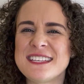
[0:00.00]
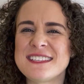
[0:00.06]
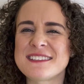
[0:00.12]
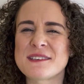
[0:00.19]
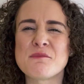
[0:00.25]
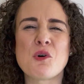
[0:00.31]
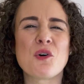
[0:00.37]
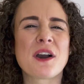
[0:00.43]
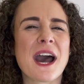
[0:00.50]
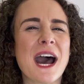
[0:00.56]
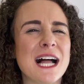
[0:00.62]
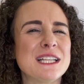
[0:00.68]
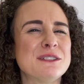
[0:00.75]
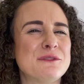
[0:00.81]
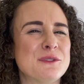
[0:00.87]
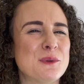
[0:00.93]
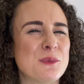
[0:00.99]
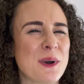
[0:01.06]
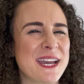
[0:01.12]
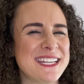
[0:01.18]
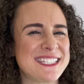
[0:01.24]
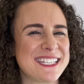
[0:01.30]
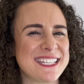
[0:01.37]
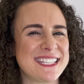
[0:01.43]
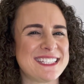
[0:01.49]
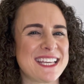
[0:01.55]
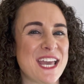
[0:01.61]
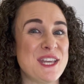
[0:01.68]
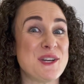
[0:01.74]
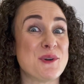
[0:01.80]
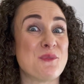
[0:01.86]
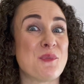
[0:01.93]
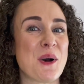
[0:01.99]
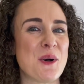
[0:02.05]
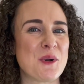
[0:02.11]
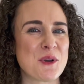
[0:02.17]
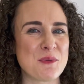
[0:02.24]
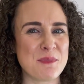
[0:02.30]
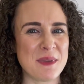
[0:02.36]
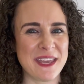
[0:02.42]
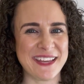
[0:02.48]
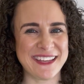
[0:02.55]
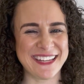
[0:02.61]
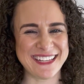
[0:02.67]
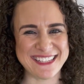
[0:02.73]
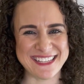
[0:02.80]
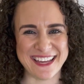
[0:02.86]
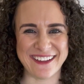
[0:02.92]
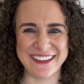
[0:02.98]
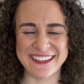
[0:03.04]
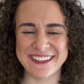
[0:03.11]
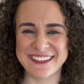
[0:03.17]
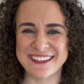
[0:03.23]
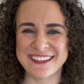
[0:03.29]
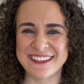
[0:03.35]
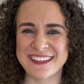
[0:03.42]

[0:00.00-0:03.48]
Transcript: is a more colourful way to say you're welcome in Italian.